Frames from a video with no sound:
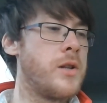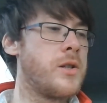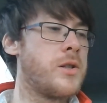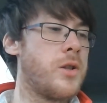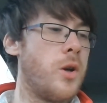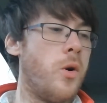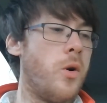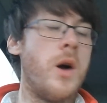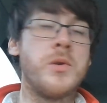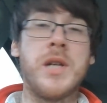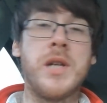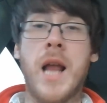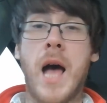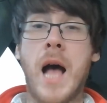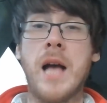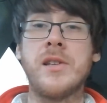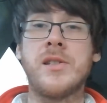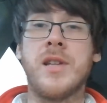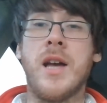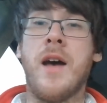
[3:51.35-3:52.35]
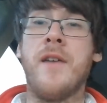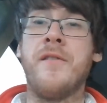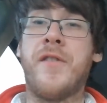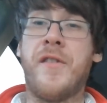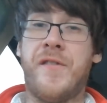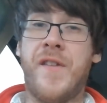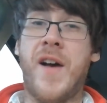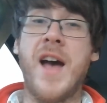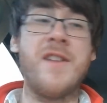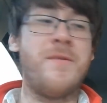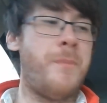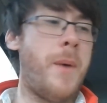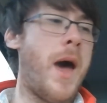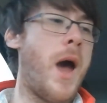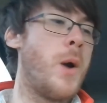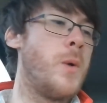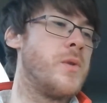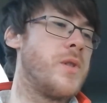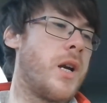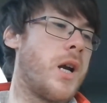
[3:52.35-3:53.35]
So I was in ASDA and for
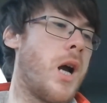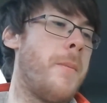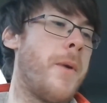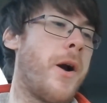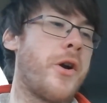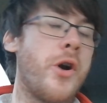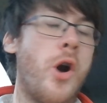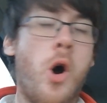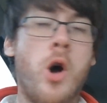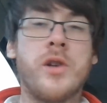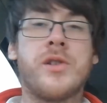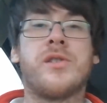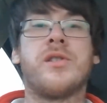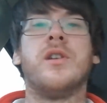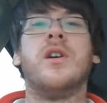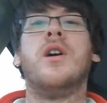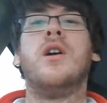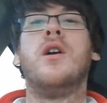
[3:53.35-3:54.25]
£5, I come across